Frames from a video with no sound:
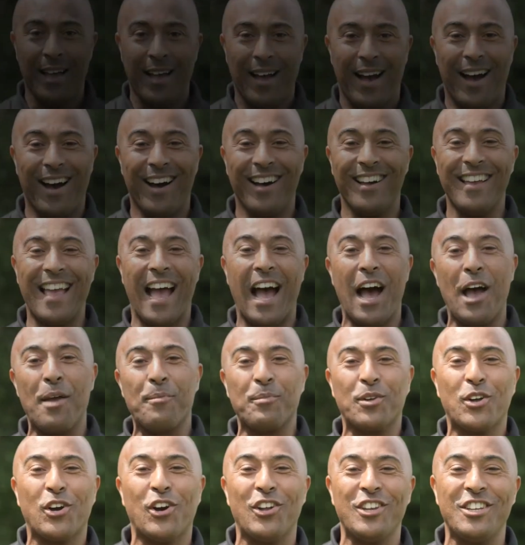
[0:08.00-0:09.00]
Hi,
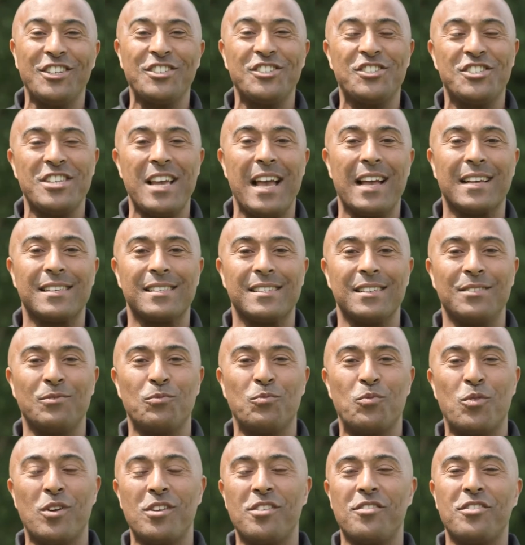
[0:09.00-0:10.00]
I'm Colin
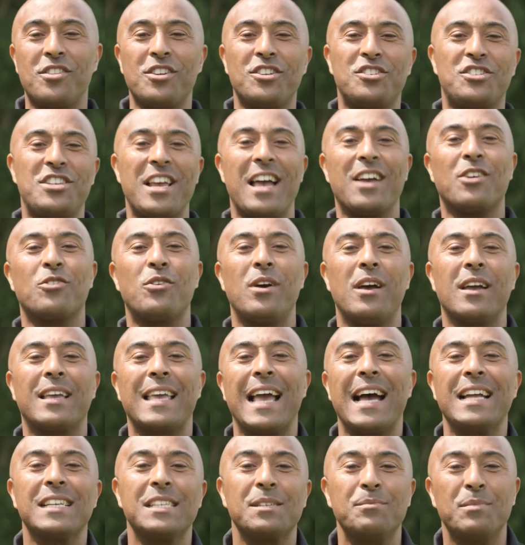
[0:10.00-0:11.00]
Jackson, one of the Jaguar
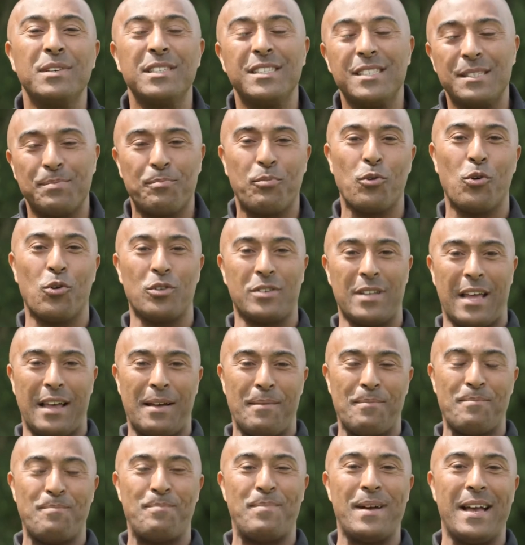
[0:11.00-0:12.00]
Academy Sport
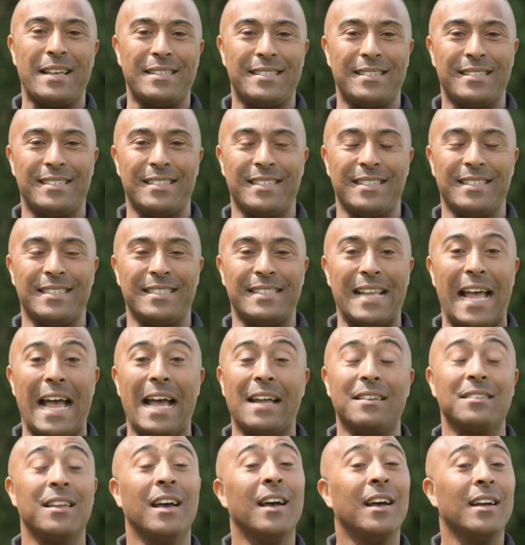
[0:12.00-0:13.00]
Ambassadors,
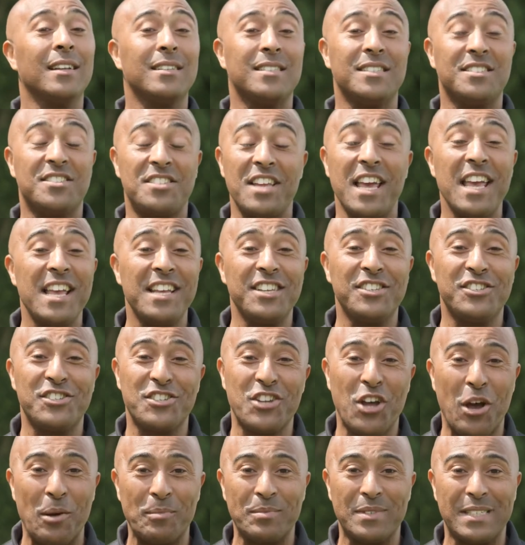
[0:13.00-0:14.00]
and today's
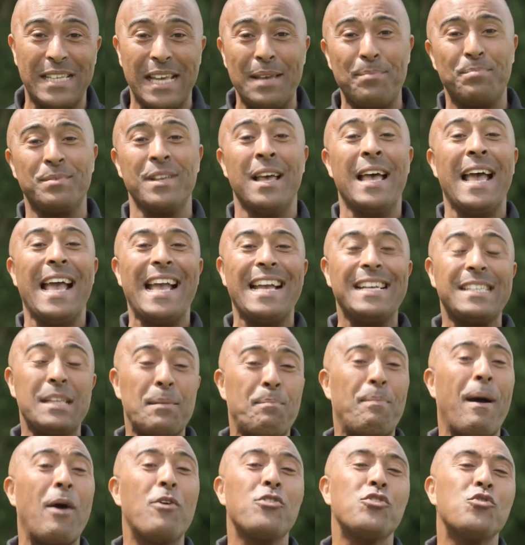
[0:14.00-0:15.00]
top tip is
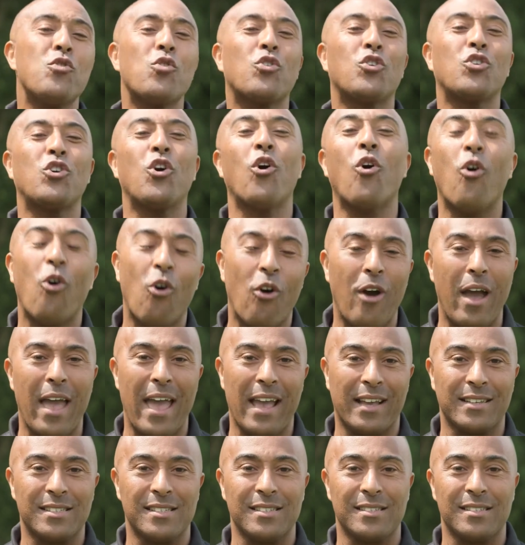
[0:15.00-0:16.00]
about your core
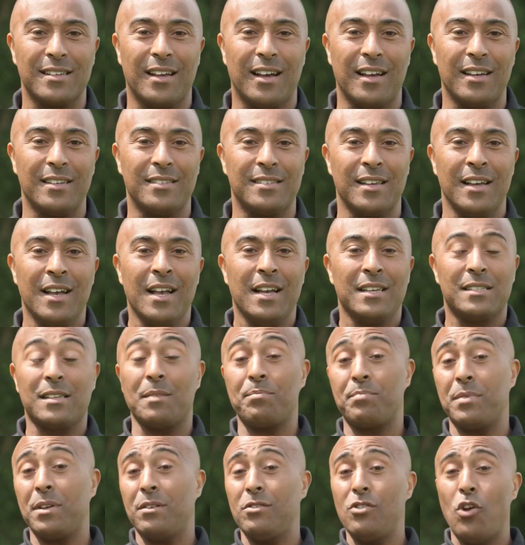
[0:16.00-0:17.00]
exercise,
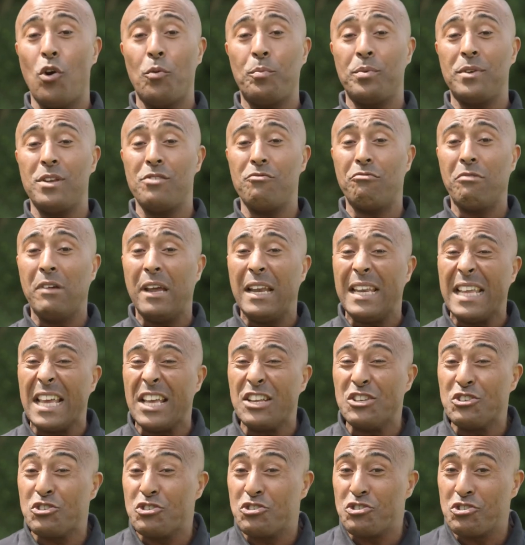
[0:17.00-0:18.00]
something nobody really
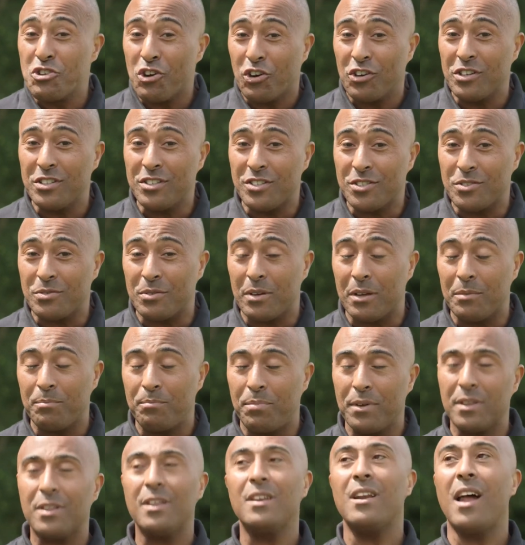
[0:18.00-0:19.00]
enjoys doing,
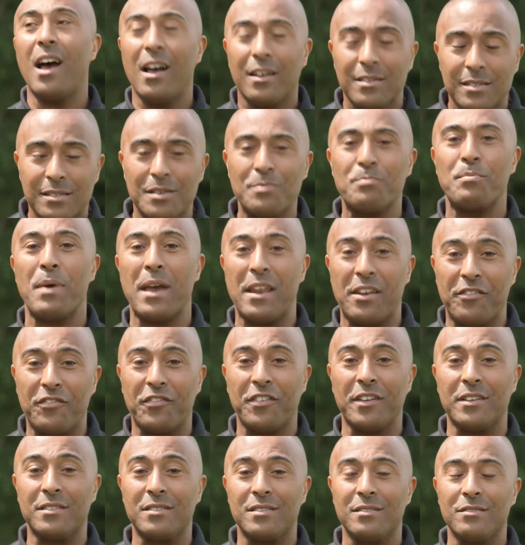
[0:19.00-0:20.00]
but there are some
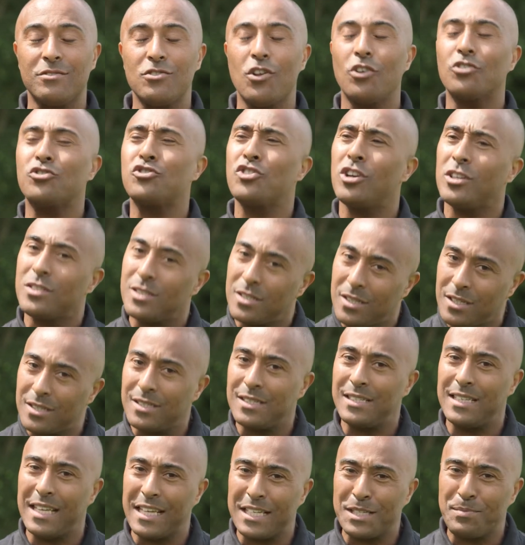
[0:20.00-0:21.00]
benefits, not just the
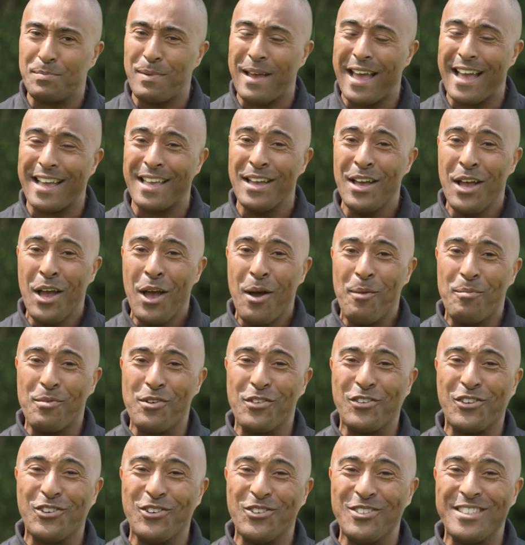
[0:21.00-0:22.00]
six-pack, but
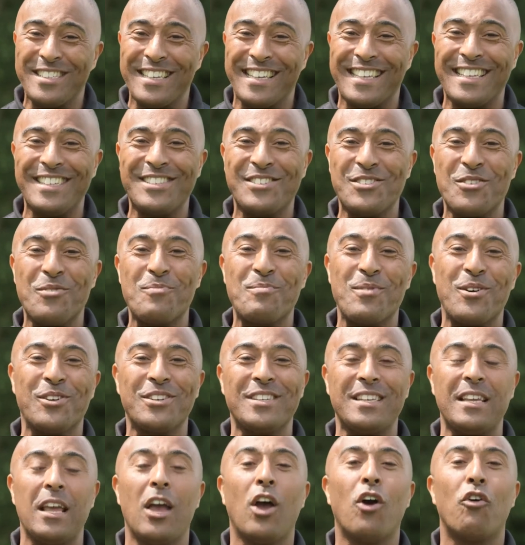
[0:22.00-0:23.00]
of course it gives your
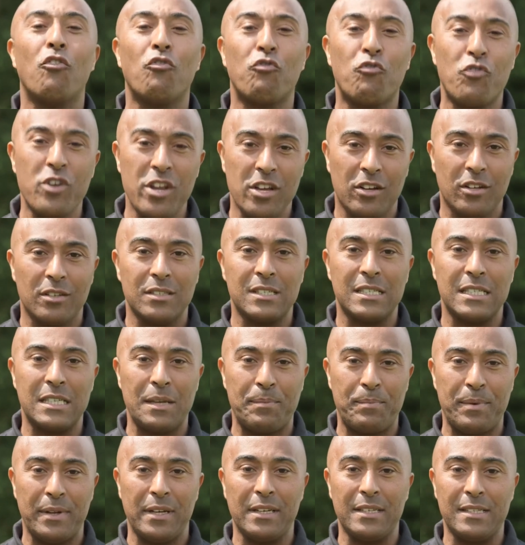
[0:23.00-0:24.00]
body real
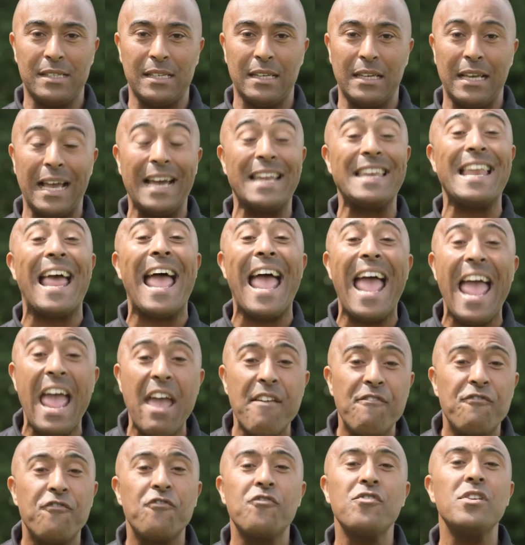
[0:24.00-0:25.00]
stability, and
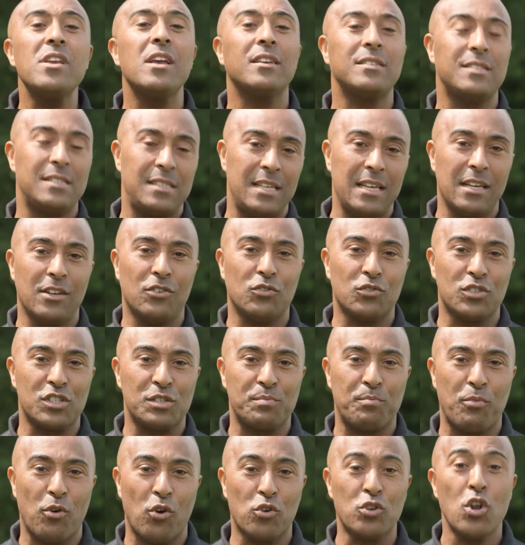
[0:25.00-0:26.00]
every single
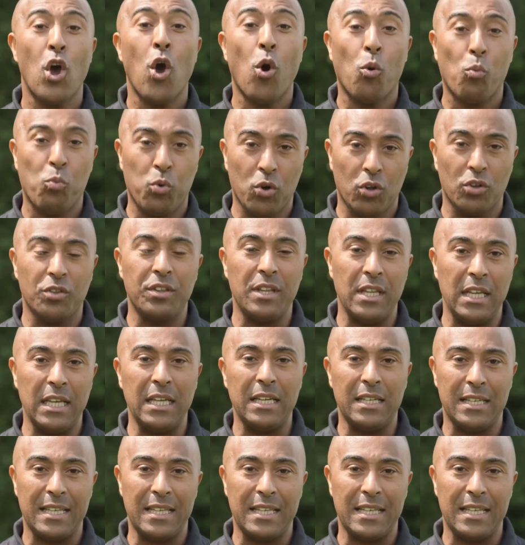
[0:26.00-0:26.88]
sport will need